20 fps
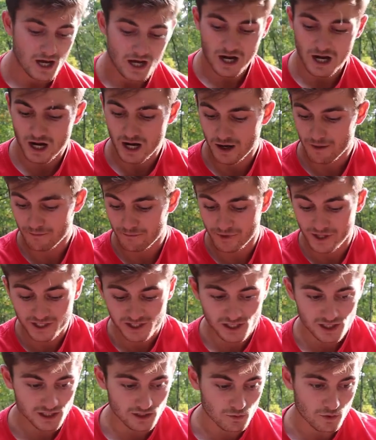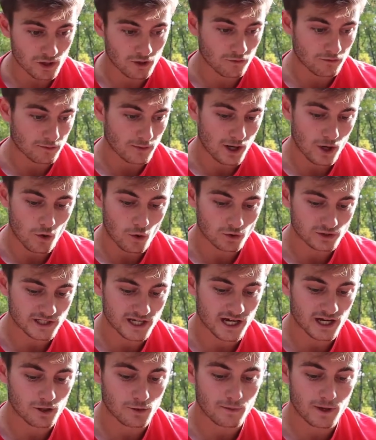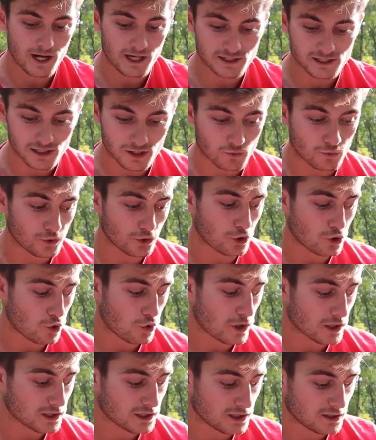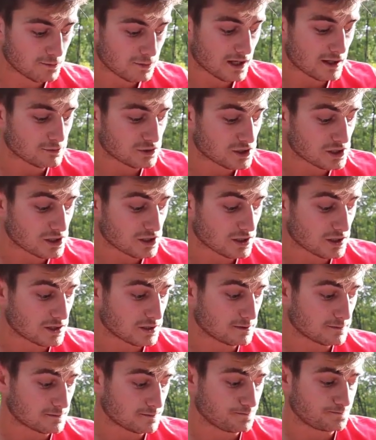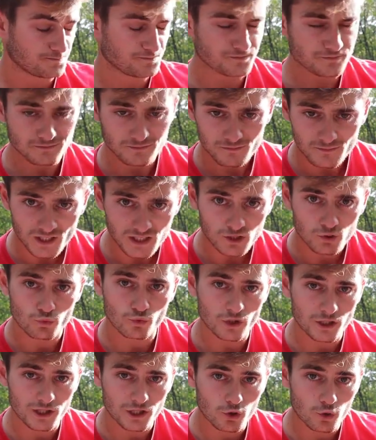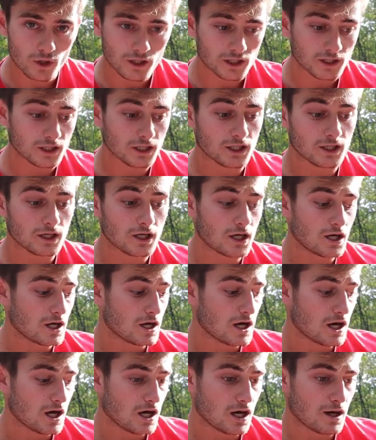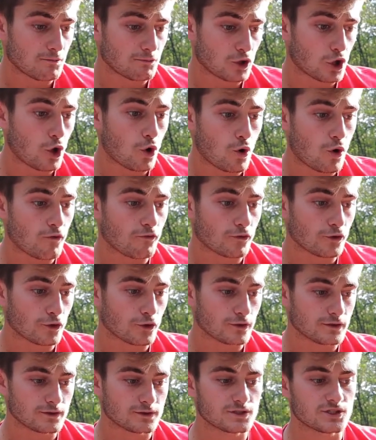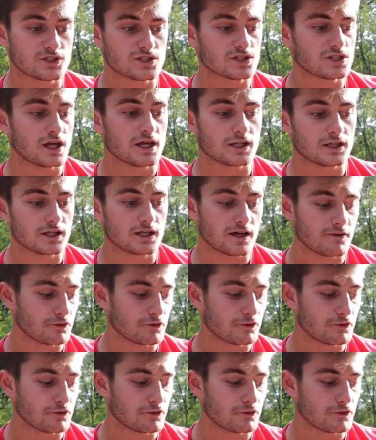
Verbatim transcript: Um, basically went over my whole tackle box like real quickly, but I'm just gonna really quickly um, go over just slightly